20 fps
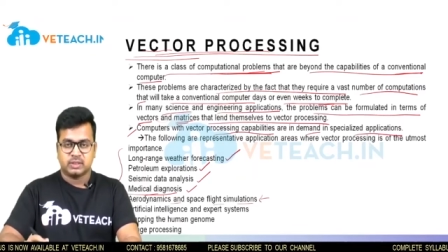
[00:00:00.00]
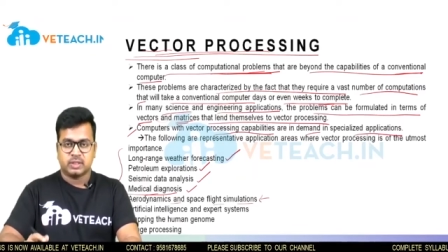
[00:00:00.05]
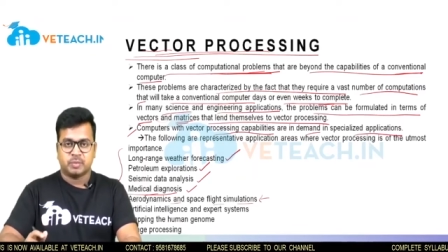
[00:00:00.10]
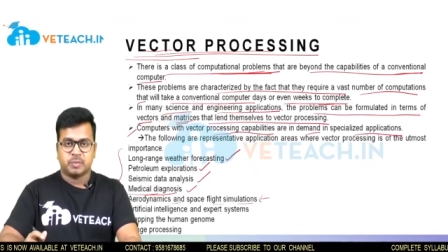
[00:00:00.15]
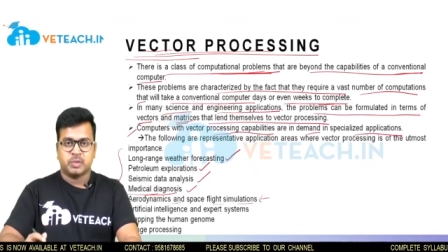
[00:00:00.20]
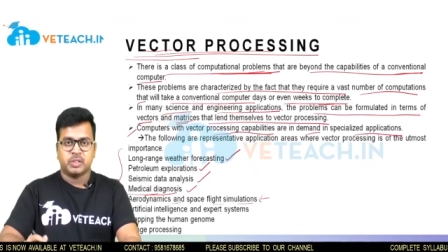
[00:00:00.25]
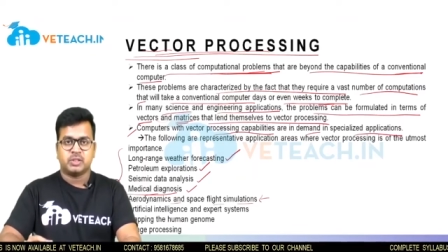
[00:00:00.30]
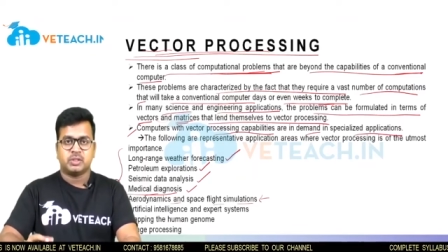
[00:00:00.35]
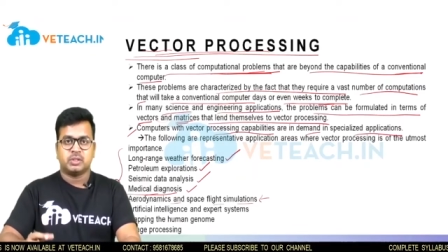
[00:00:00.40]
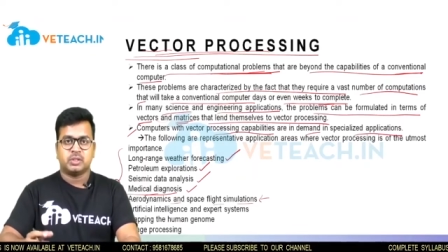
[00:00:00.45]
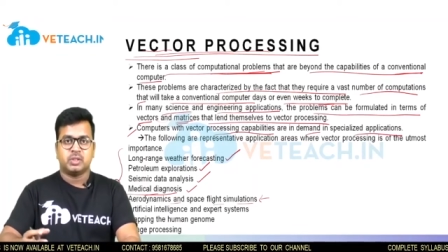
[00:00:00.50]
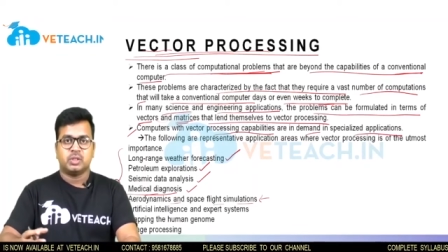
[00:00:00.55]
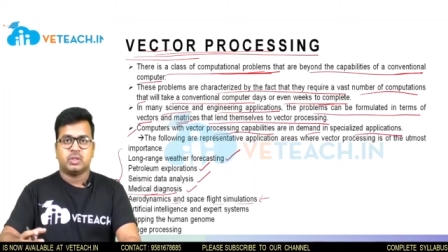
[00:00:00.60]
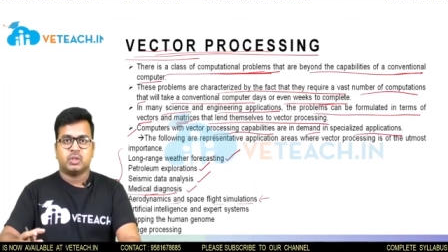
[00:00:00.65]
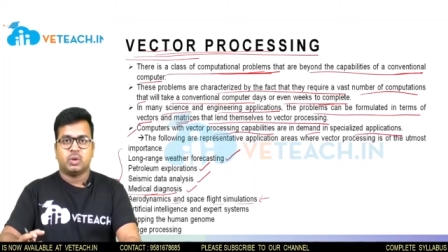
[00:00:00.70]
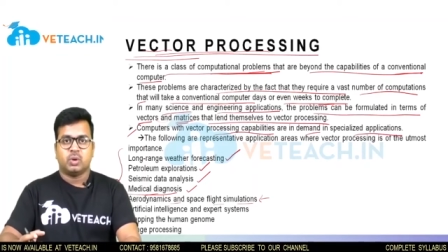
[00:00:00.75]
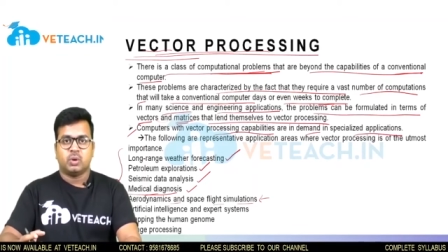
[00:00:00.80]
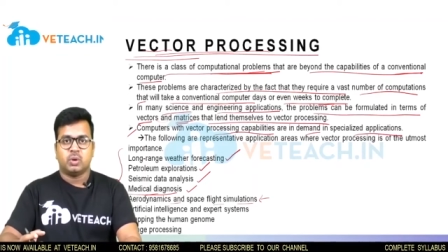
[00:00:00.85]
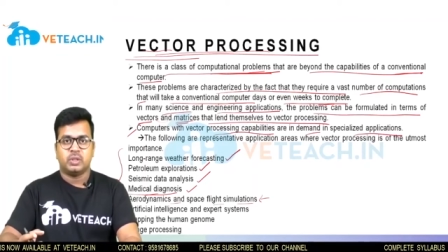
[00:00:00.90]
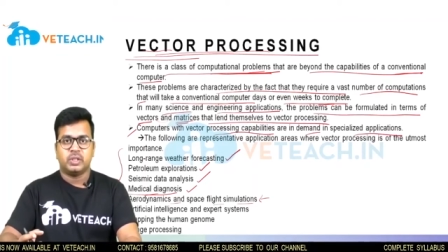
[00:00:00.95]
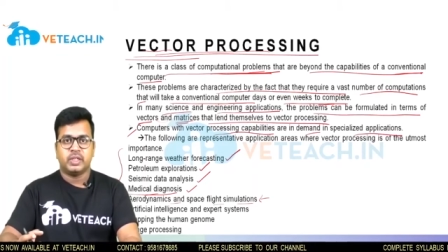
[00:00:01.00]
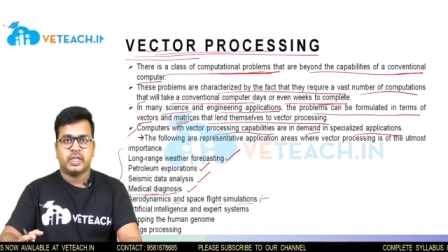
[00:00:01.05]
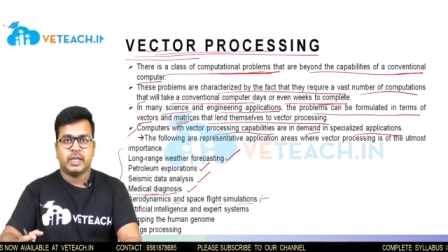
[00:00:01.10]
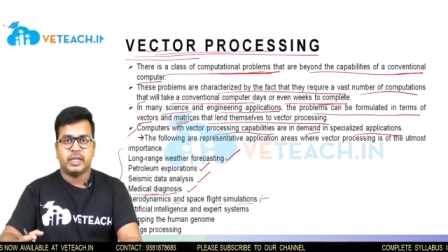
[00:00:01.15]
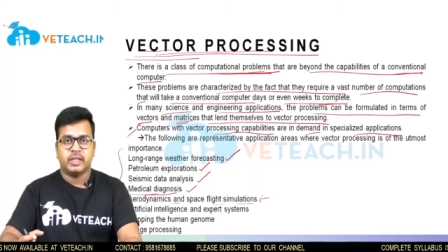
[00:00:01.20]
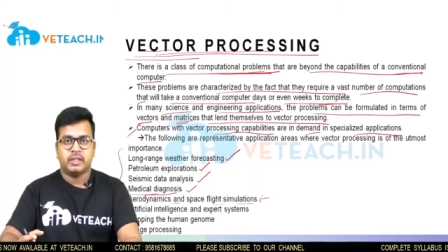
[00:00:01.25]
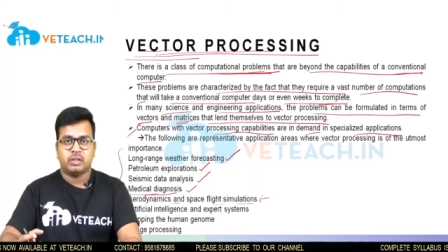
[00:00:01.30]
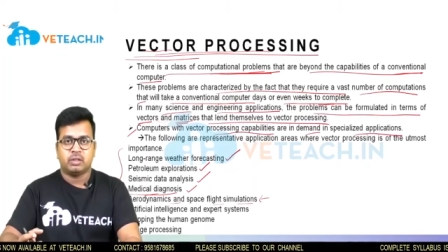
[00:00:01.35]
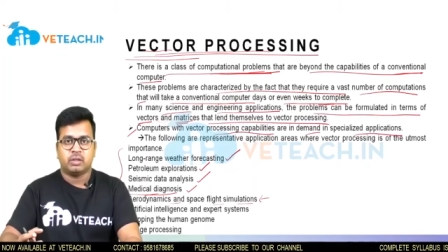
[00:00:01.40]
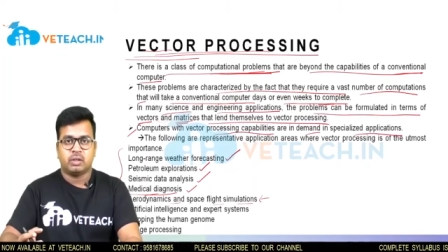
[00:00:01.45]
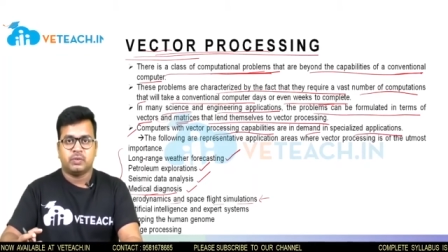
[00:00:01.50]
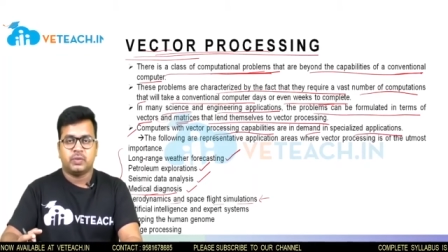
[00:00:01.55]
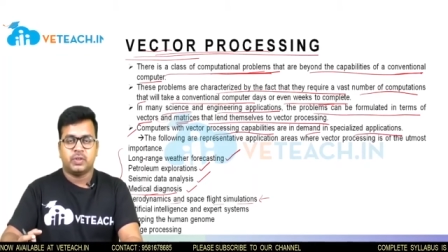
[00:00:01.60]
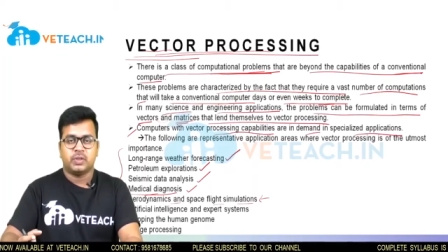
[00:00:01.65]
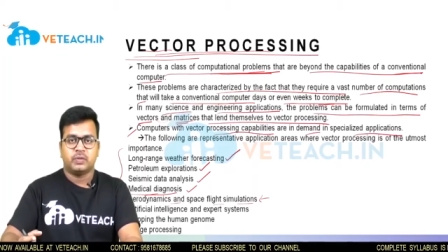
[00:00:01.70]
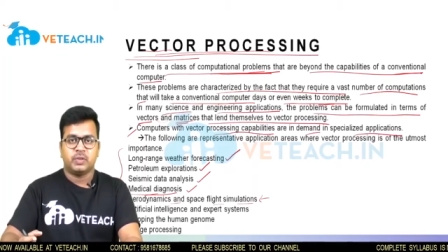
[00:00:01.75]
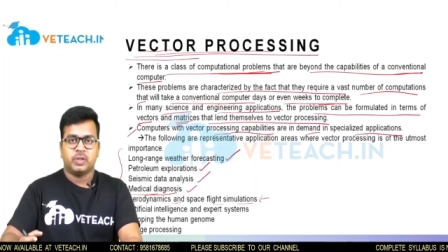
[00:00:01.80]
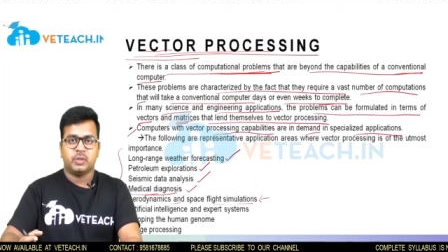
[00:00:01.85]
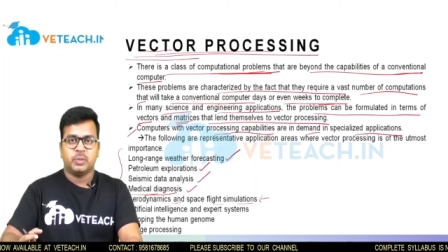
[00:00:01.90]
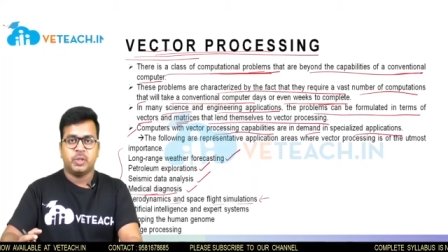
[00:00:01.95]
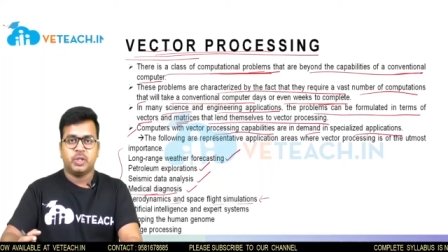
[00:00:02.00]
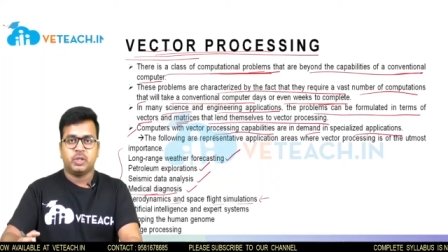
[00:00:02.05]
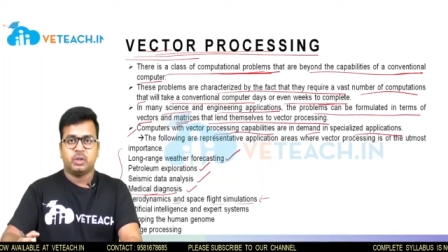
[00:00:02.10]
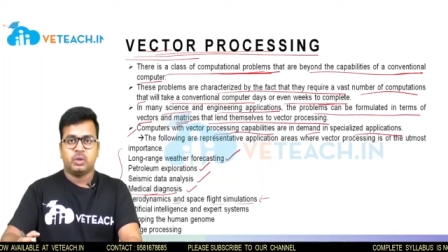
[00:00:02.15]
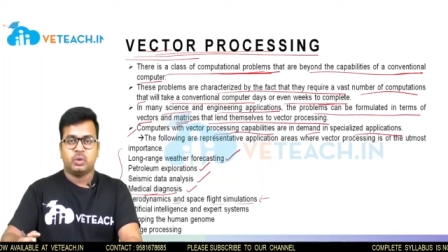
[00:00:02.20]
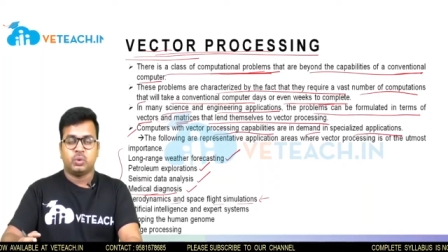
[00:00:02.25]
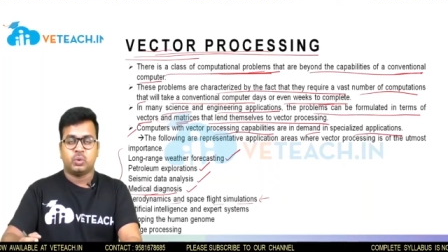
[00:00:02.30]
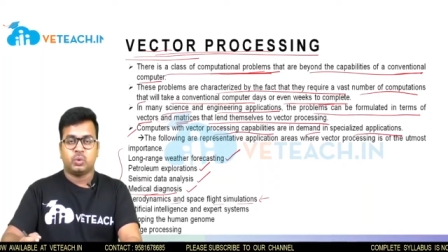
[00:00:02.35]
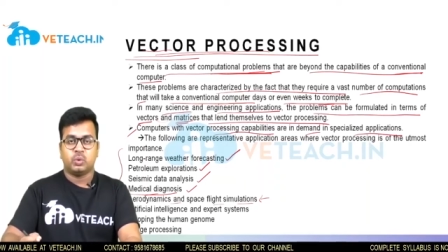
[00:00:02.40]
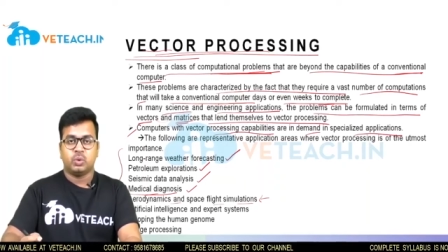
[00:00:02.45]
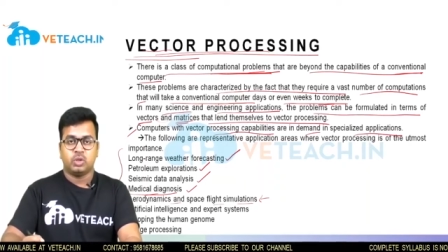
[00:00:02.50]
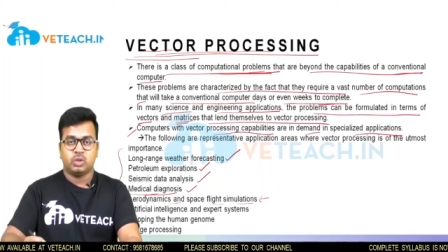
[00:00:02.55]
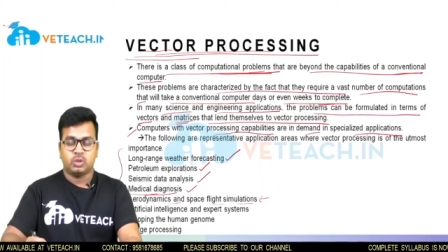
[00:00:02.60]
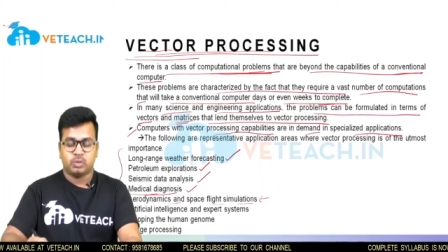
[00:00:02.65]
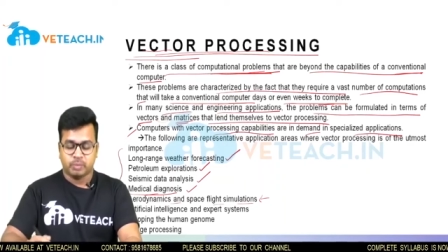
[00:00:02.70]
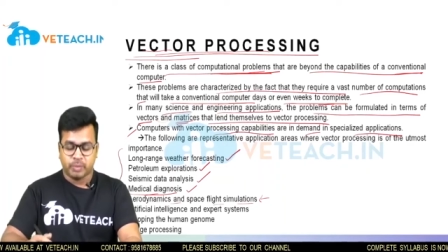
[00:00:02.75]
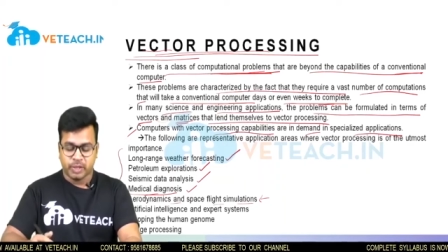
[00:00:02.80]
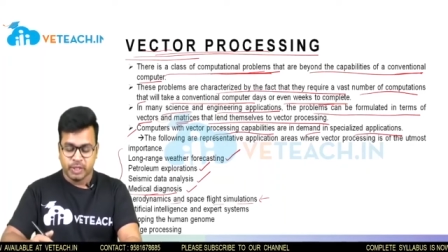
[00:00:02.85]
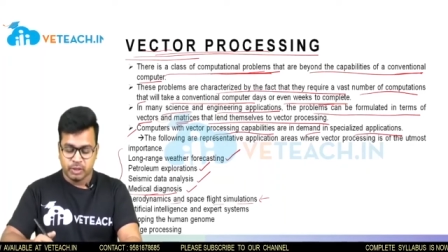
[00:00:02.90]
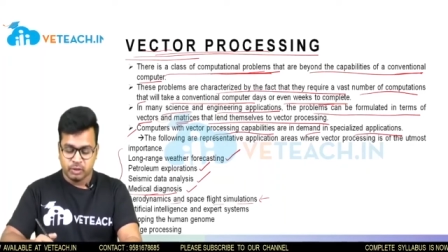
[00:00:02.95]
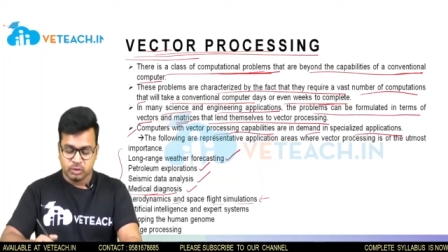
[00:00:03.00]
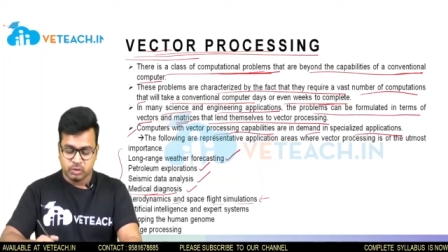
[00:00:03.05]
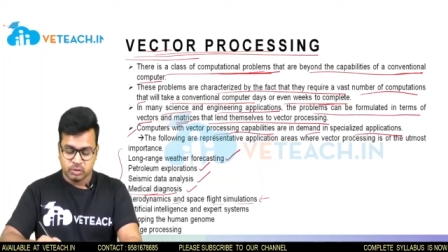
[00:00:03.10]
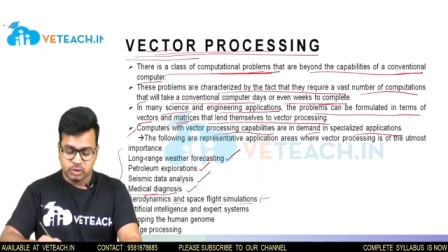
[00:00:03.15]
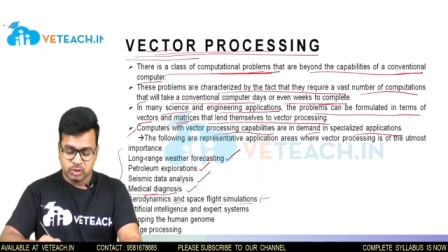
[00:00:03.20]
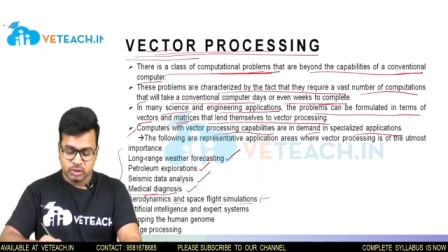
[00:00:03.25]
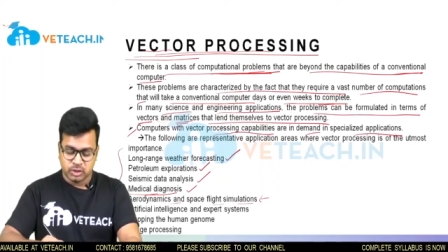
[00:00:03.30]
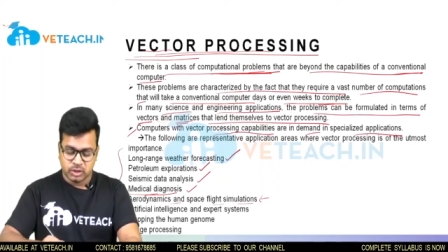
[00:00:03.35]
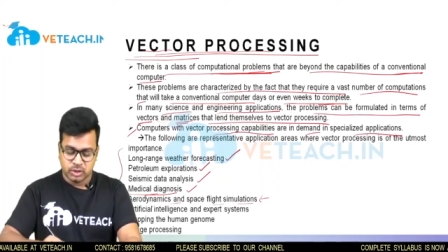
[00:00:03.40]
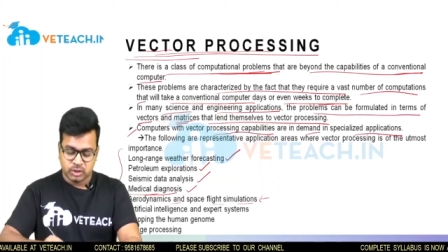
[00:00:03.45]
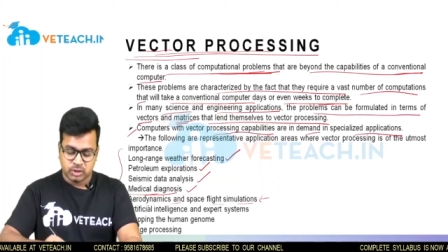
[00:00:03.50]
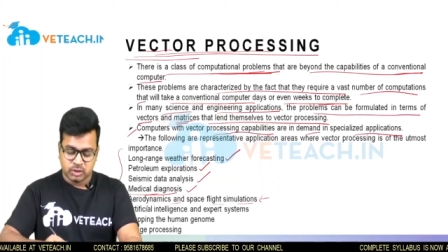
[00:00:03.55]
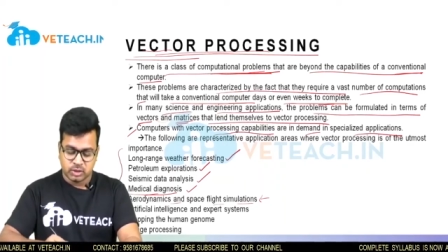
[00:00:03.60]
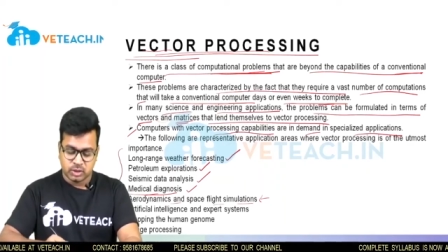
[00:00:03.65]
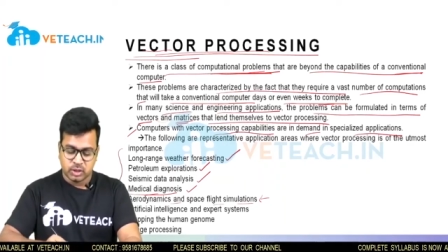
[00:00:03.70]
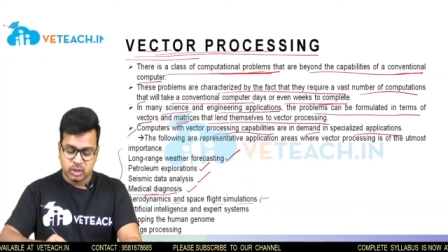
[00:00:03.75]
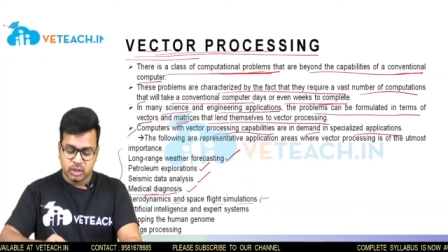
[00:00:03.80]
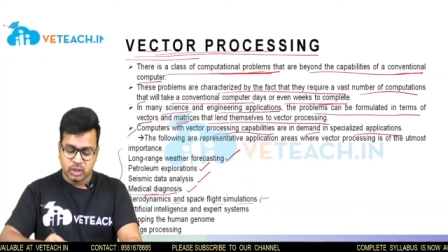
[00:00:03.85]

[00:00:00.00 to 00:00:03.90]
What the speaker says: that means all the air traffic will be controlled by using this